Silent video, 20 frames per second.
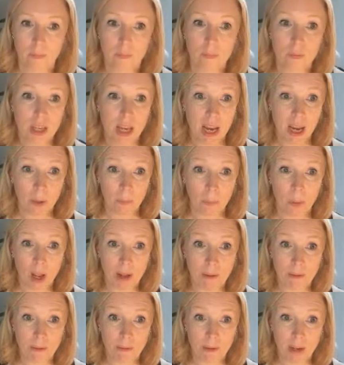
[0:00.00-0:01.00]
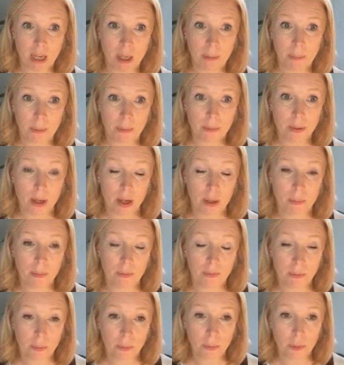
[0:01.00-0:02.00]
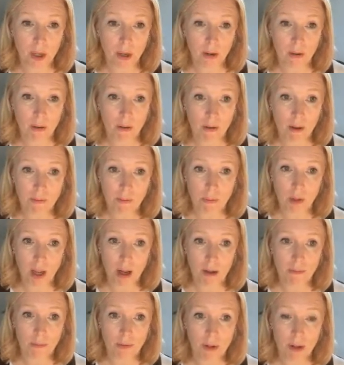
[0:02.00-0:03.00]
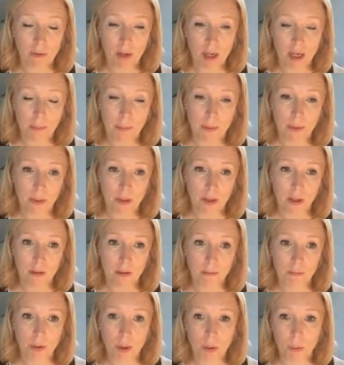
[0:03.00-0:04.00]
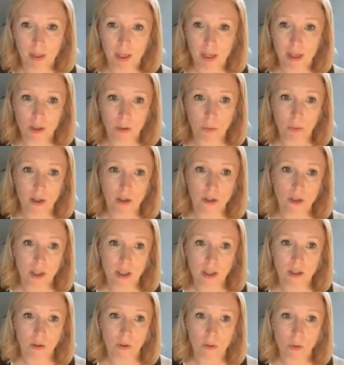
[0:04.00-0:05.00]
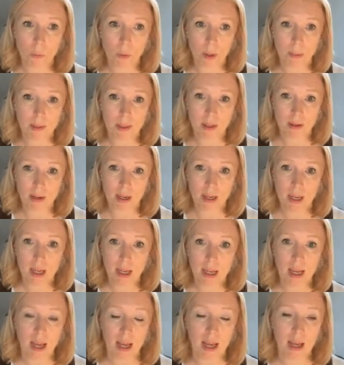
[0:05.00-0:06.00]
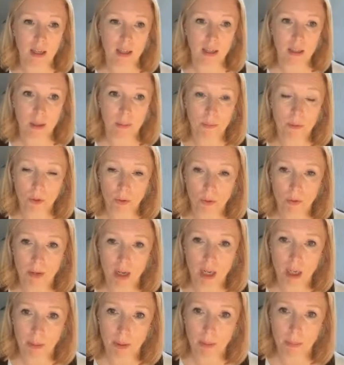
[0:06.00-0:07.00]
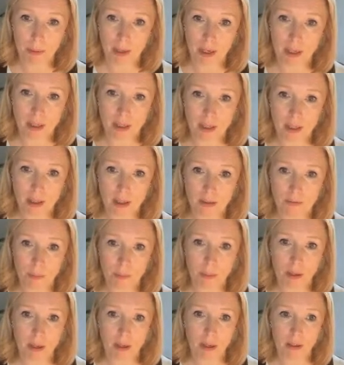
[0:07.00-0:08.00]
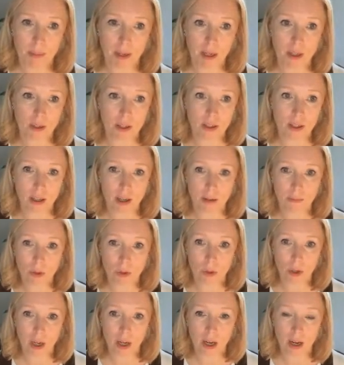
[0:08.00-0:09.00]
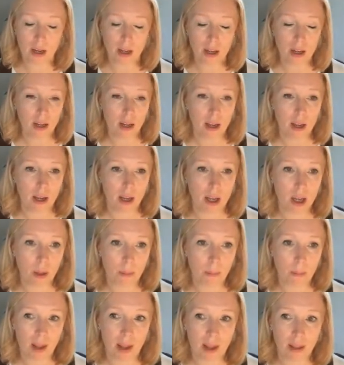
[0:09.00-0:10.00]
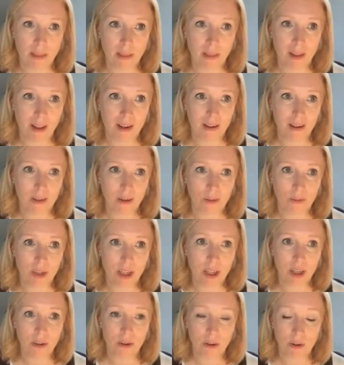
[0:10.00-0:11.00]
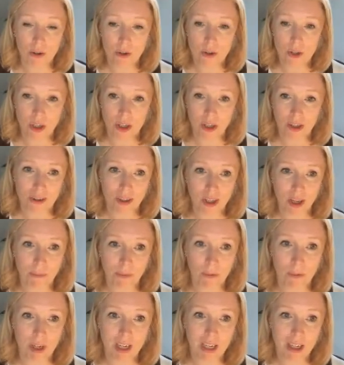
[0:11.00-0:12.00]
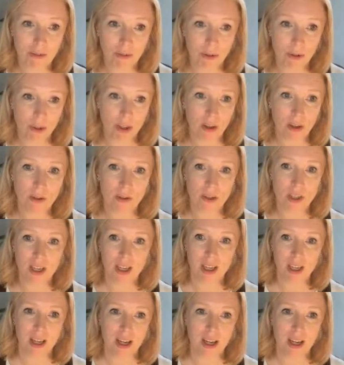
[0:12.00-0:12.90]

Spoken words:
Yeah, and we'll have available, before we go live, we'll have available the frequently asked questions on the website, and I'm sure available in practices for patients to have a look at. And I'd really encourage you to have a read through those